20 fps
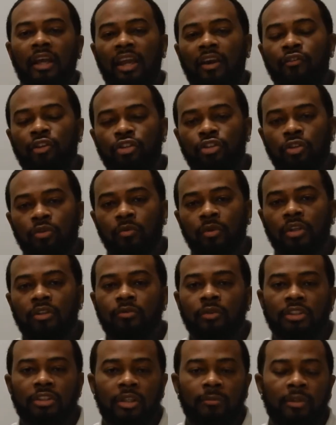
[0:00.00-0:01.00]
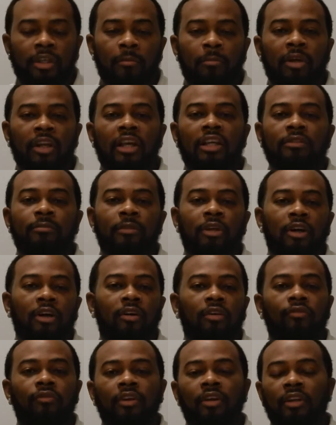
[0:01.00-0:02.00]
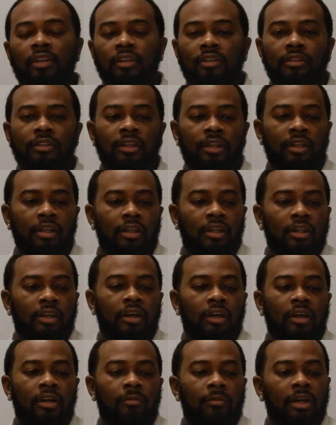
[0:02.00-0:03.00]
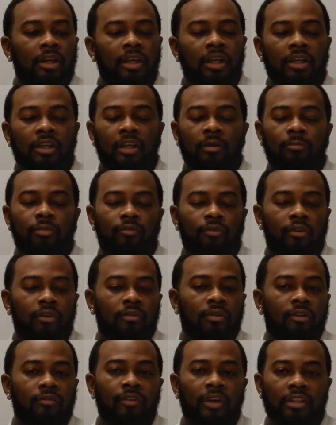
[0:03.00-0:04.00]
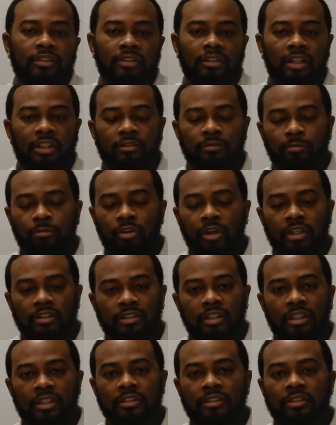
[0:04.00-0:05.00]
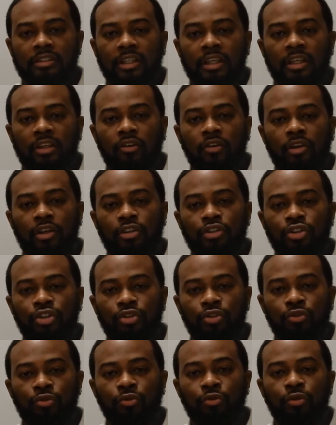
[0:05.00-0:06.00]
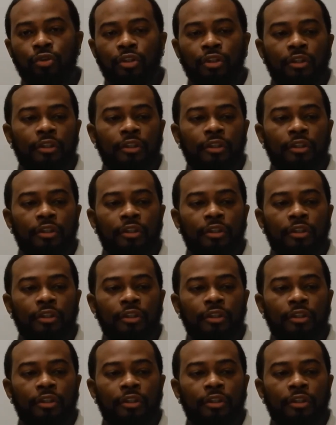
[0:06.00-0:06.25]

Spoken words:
Every 2 weeks, we ship that plasma off, and again, they perform a vaccination process in order to